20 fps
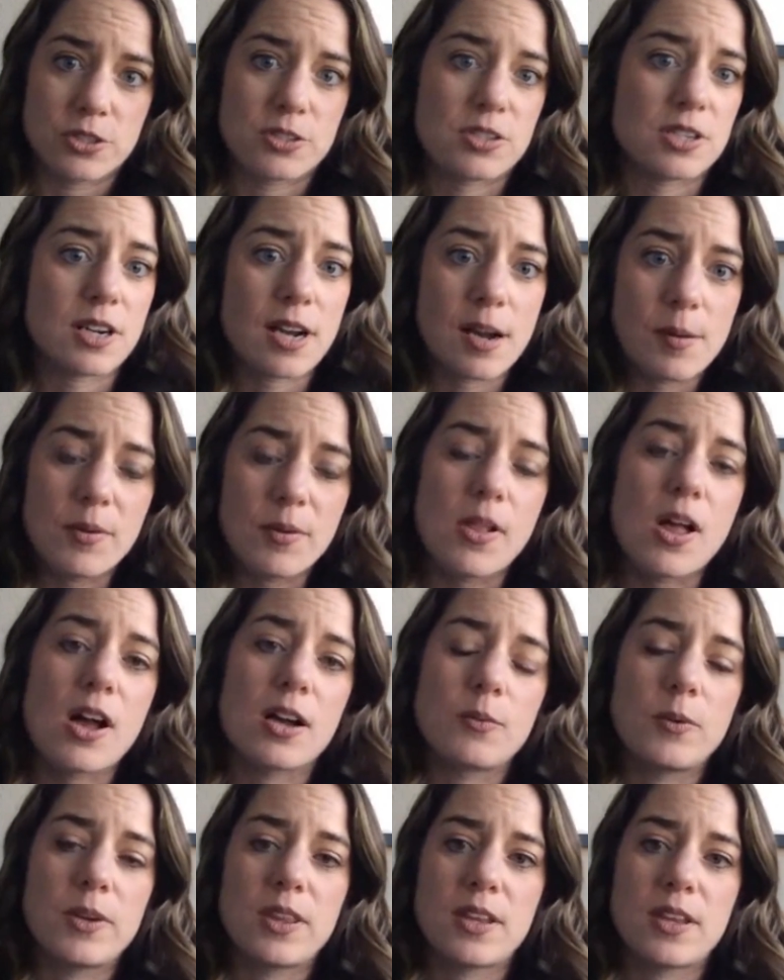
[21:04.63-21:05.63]
to come along
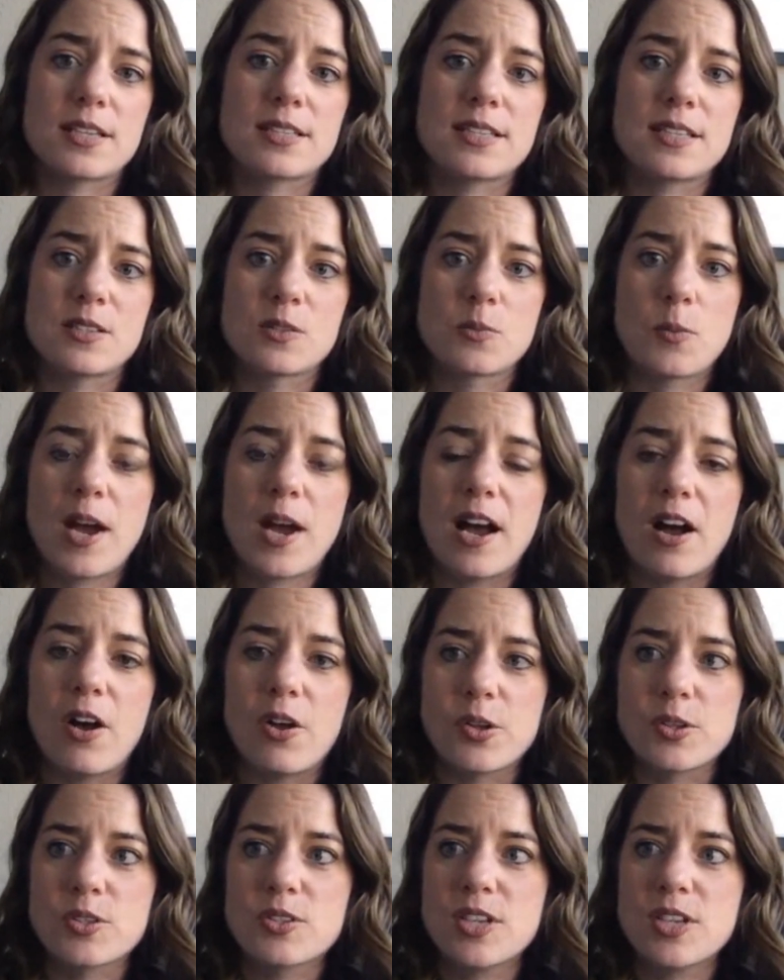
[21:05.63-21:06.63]
with us as
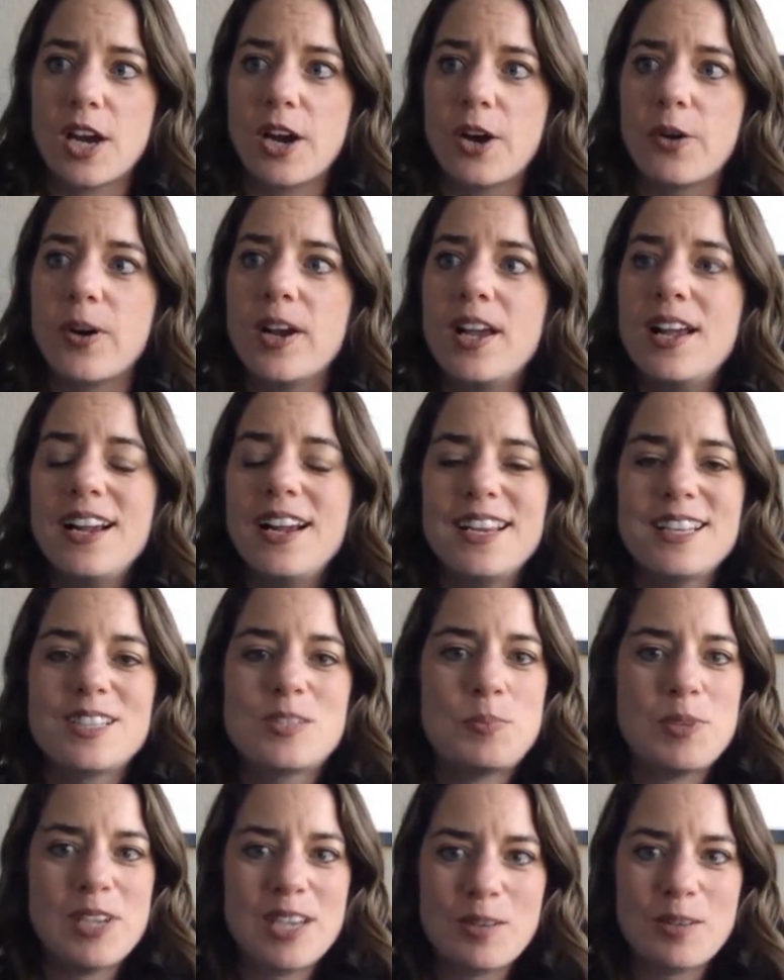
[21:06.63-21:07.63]
well. So it's
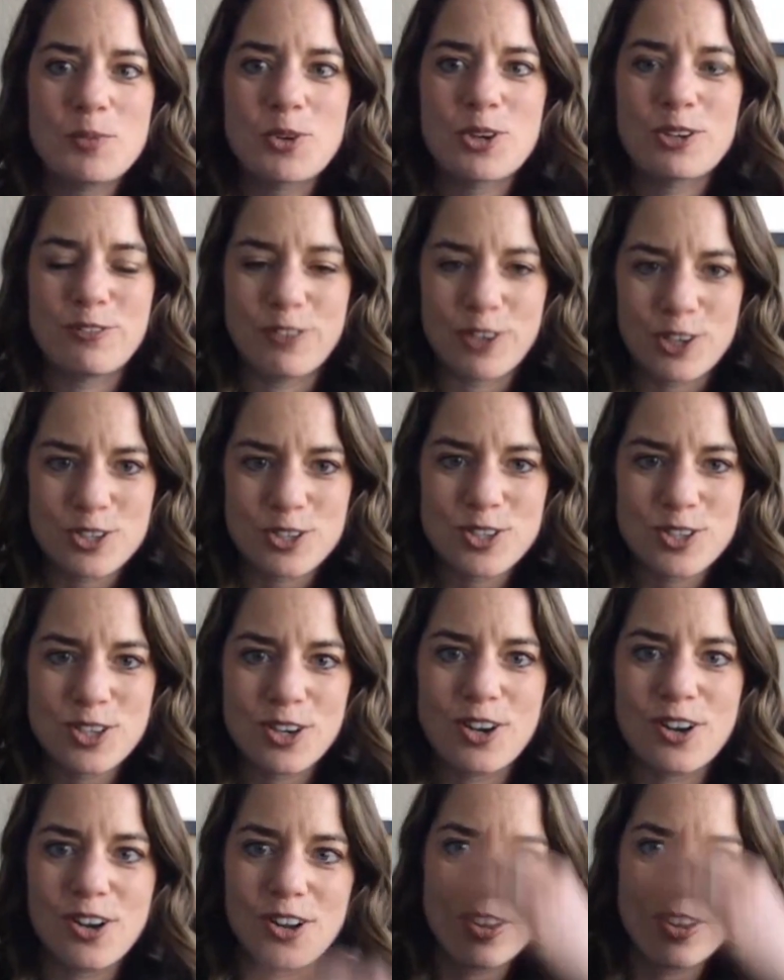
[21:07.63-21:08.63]
being more
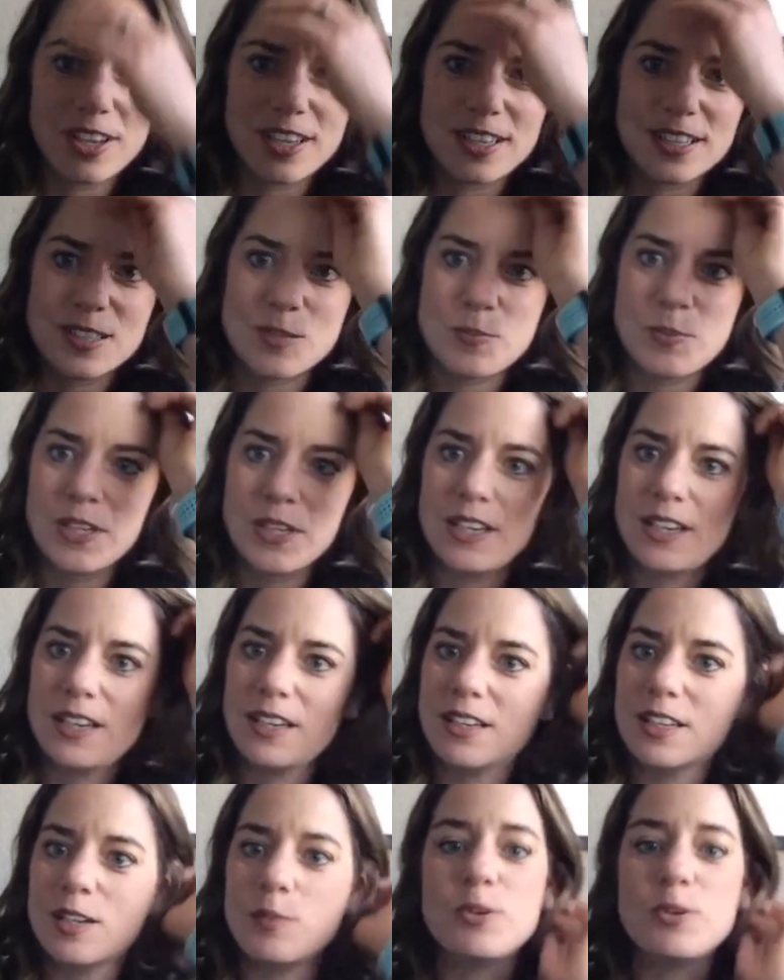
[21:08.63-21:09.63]
versatile, it's being
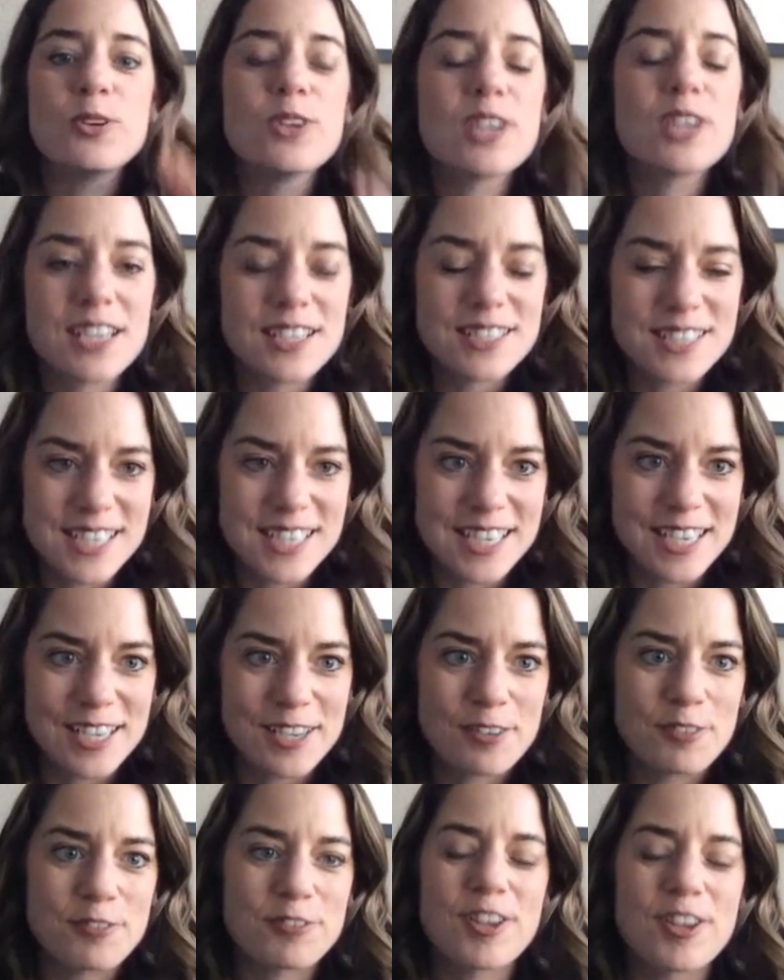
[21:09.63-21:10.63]

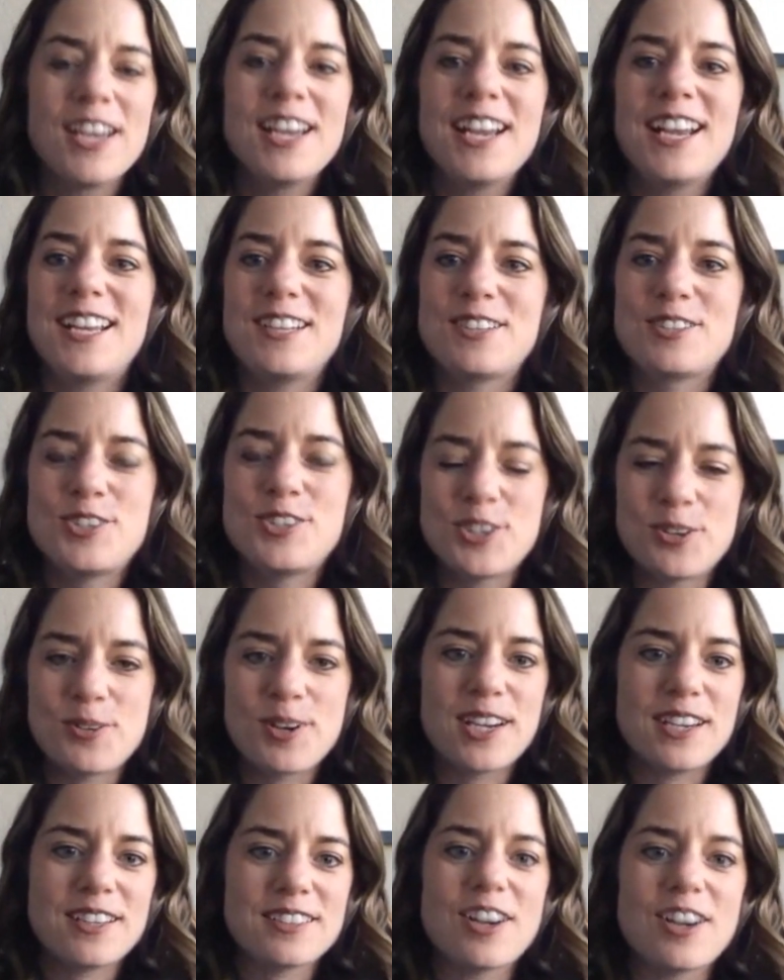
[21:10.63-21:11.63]
communicative, it's
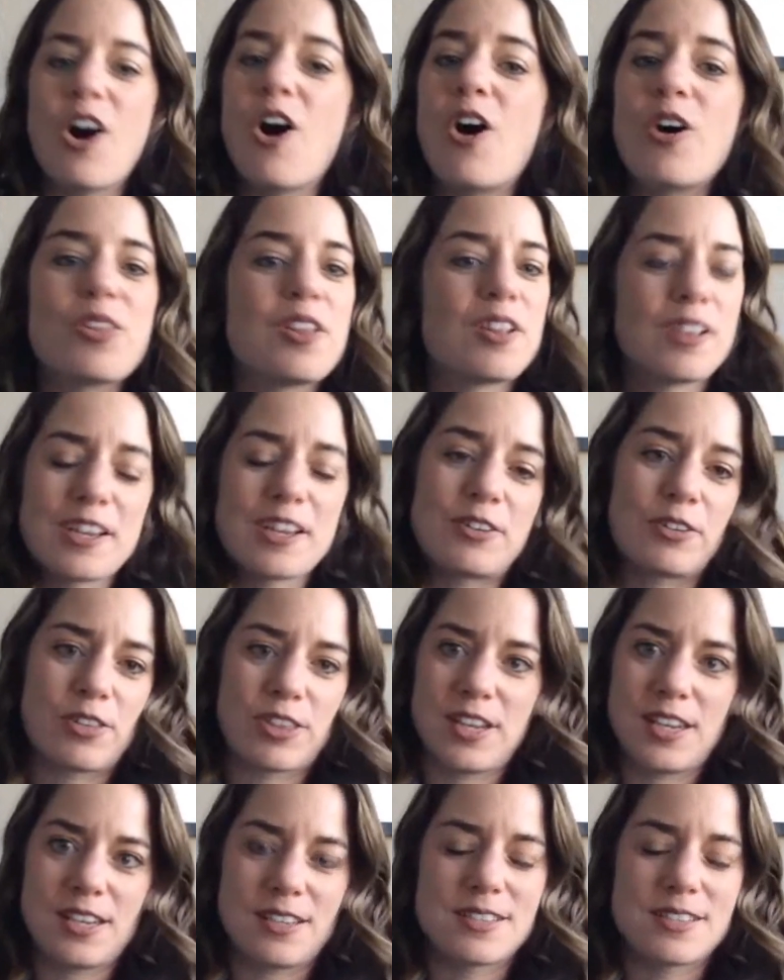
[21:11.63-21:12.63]
doing all the little
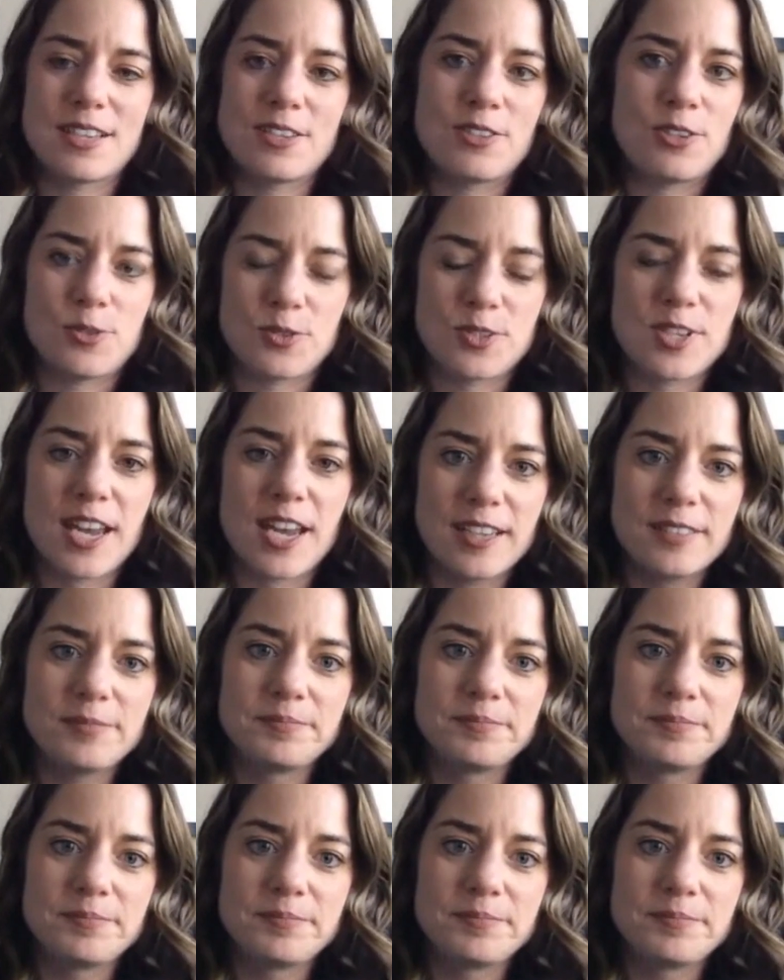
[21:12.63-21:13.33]
things, as you said.